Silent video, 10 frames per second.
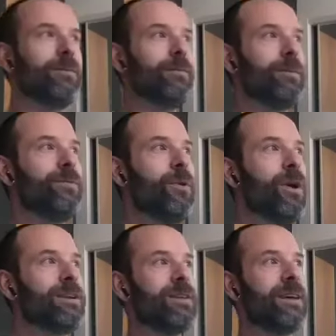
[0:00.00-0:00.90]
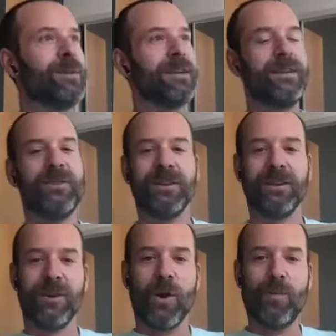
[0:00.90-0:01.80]
before I do that, I'm going to give you a
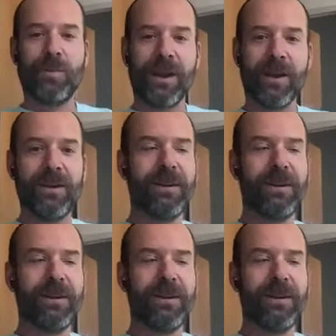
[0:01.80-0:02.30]
little hope, Gary.